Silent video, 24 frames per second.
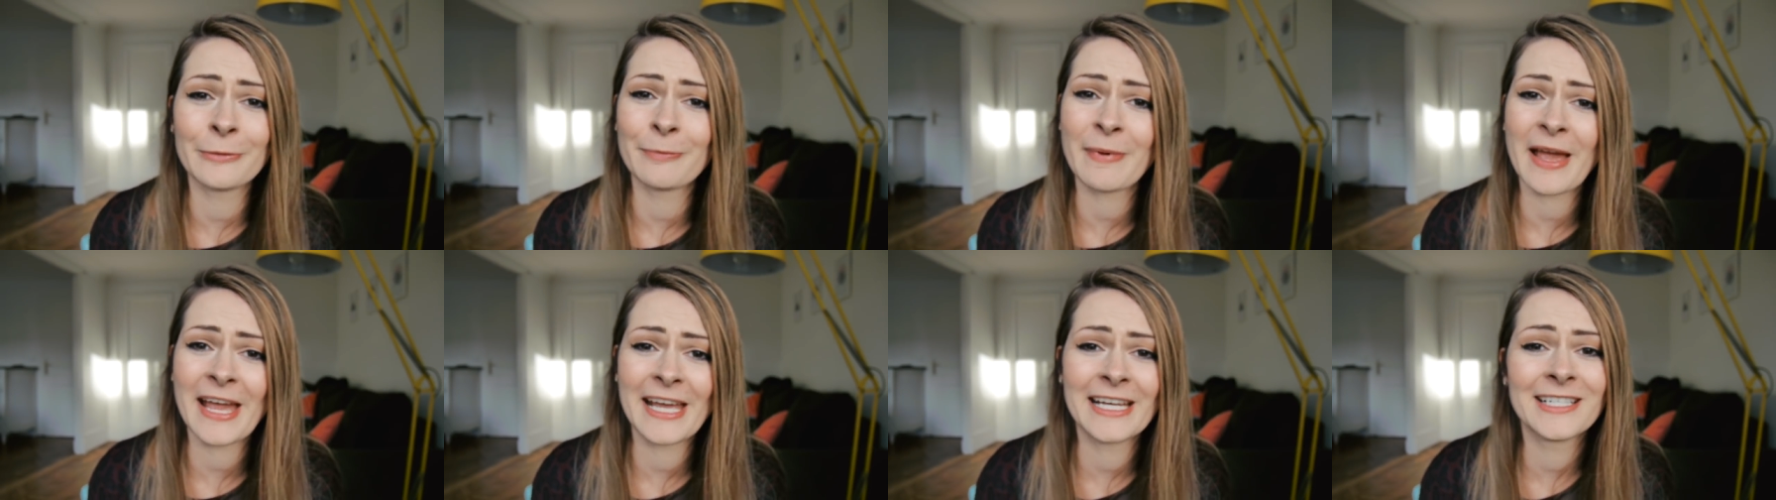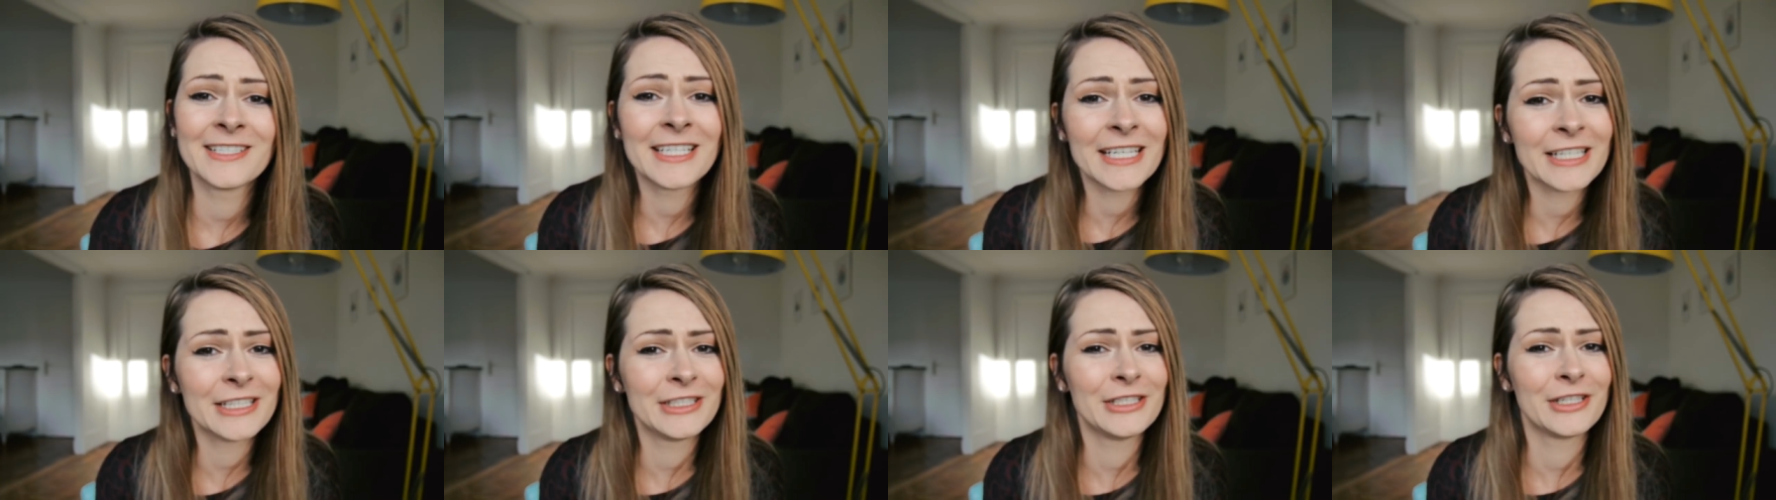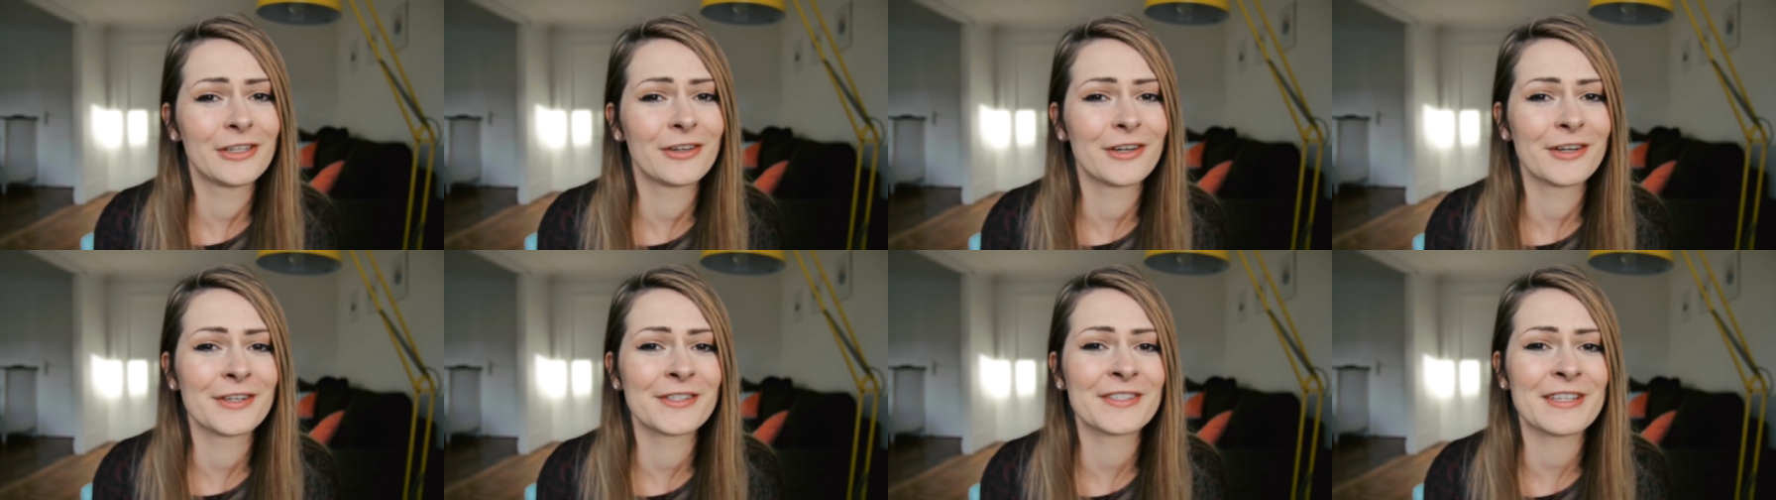You pay 10
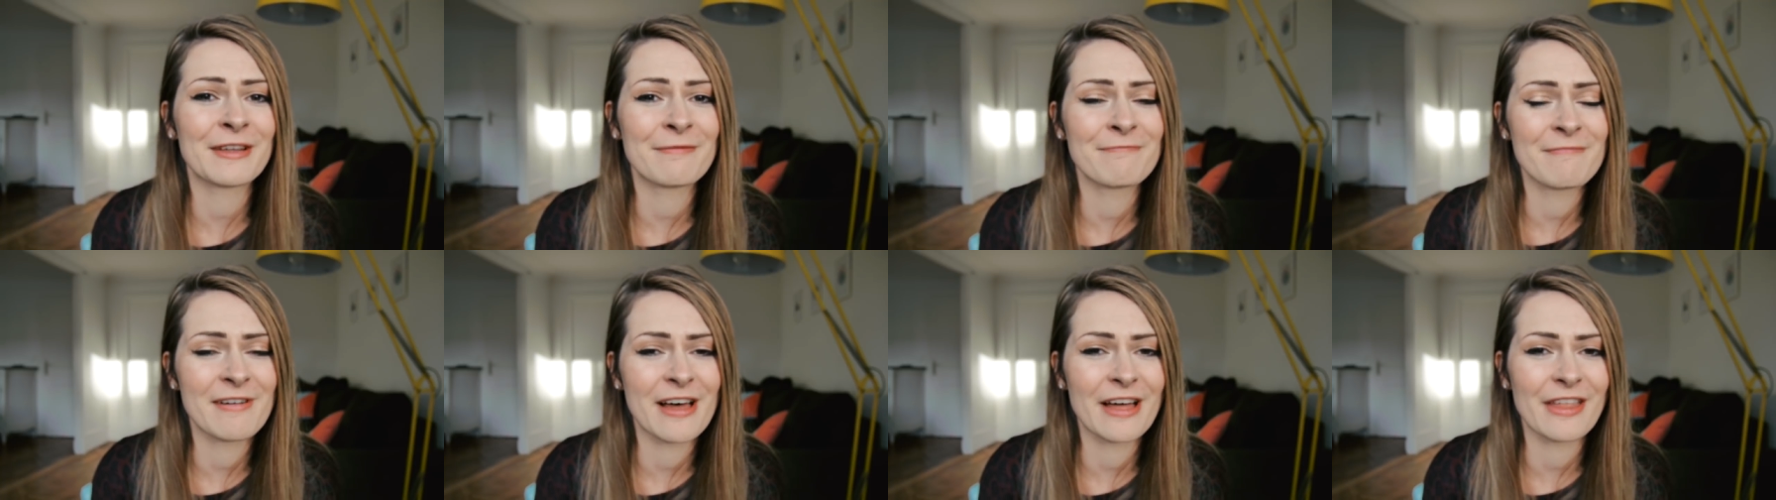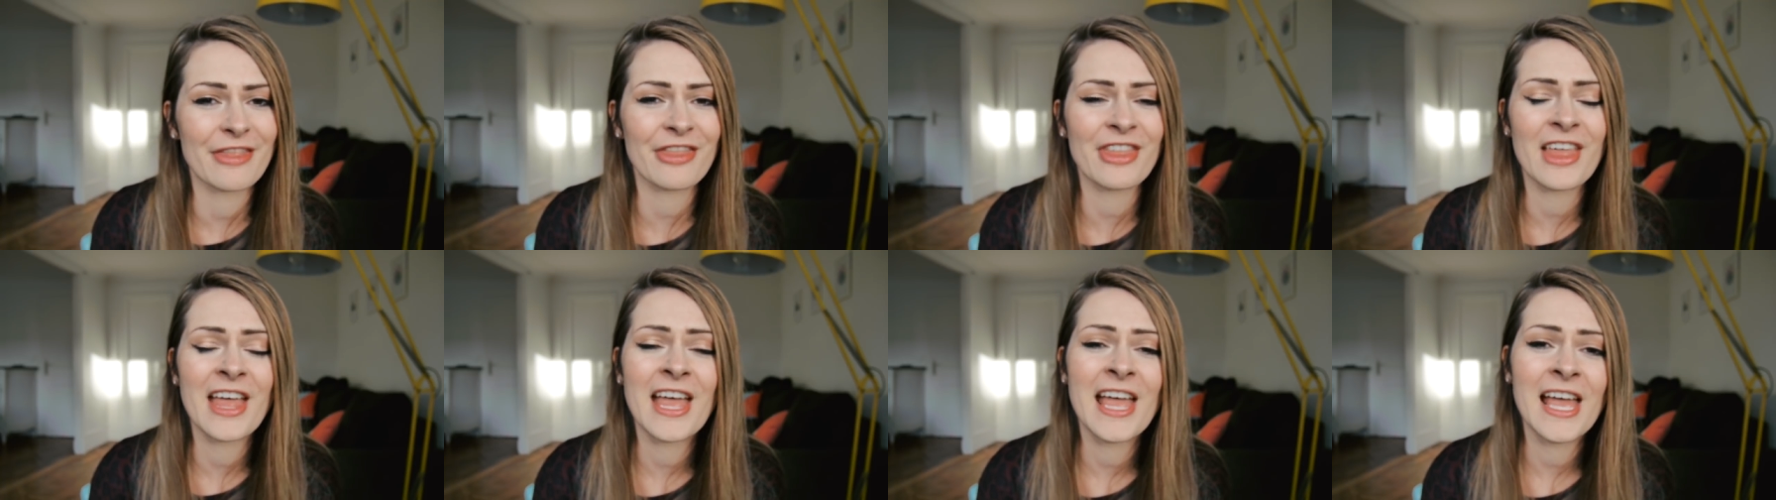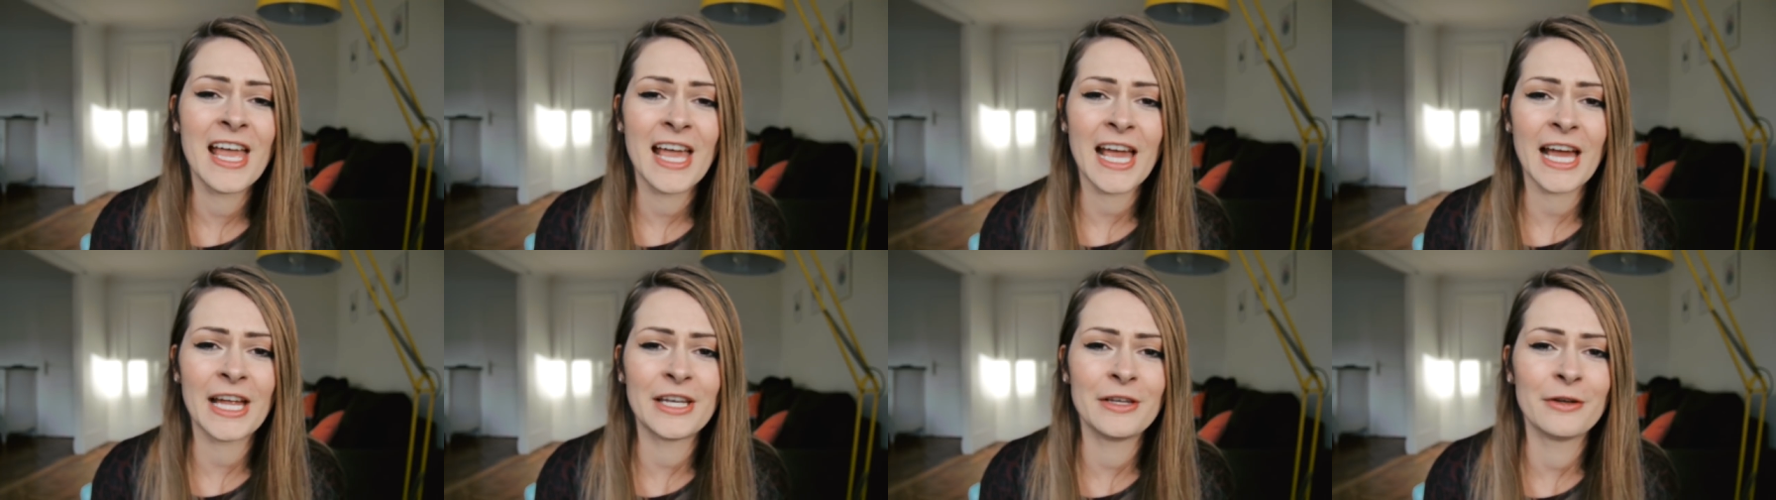euros a month
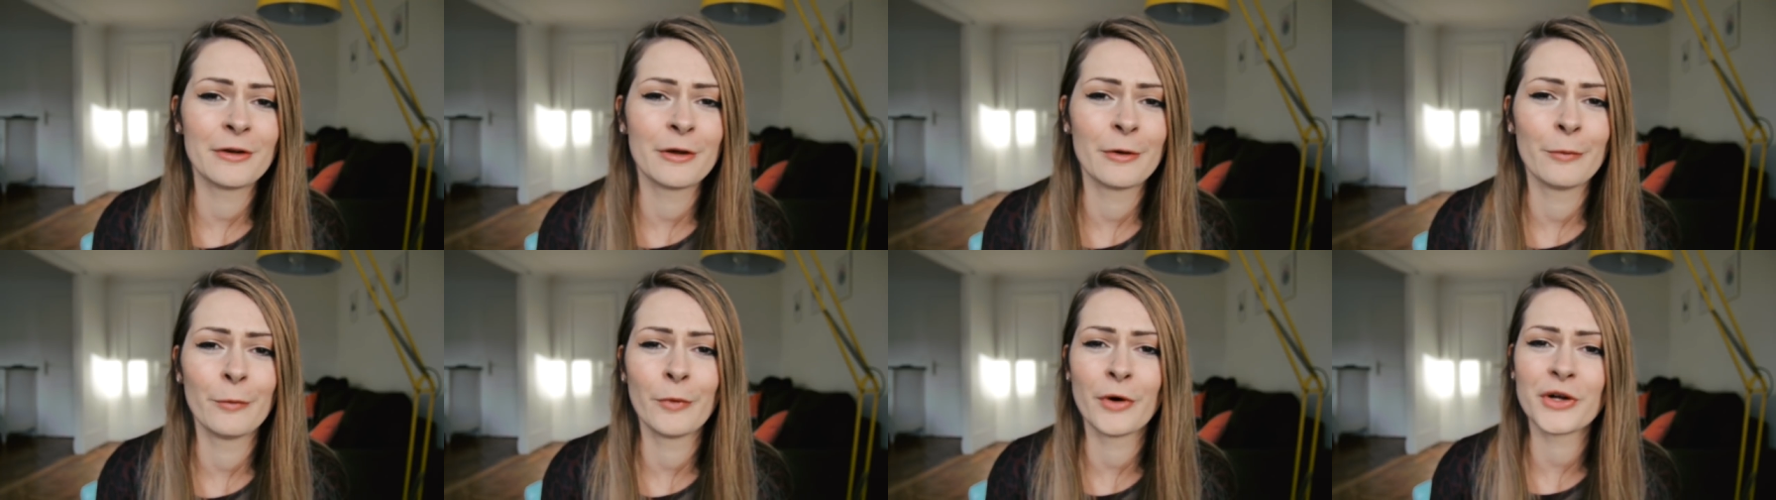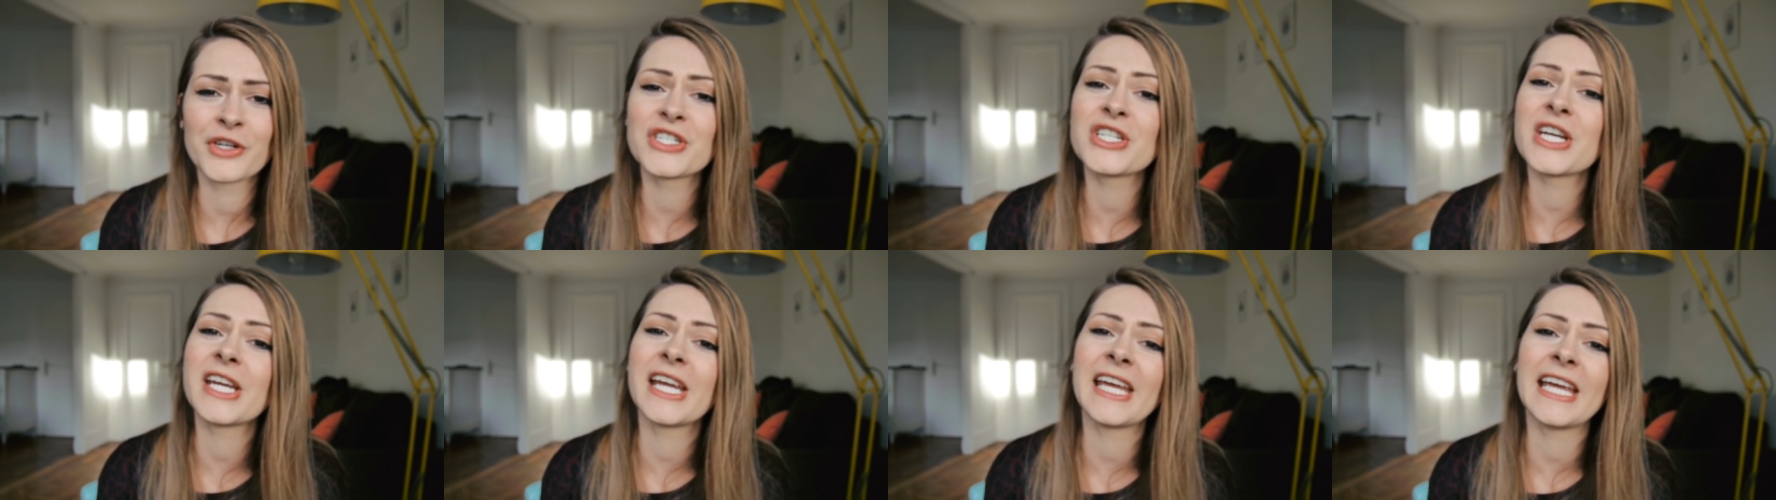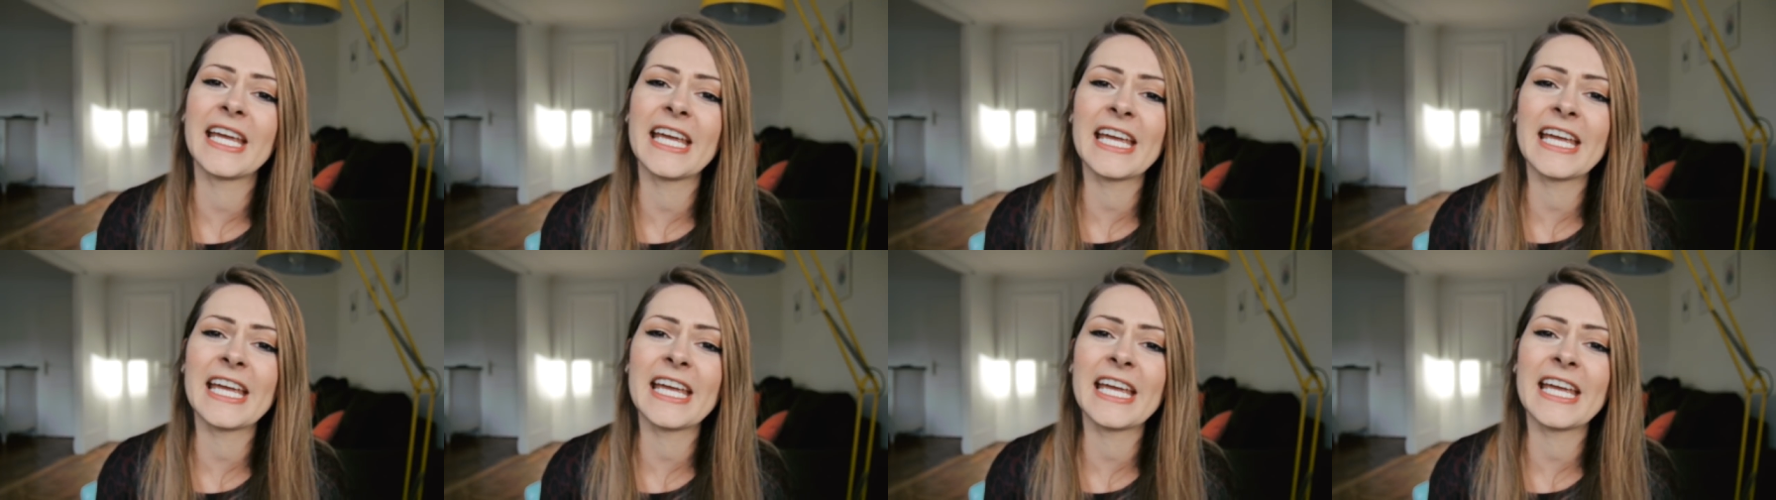and you can watch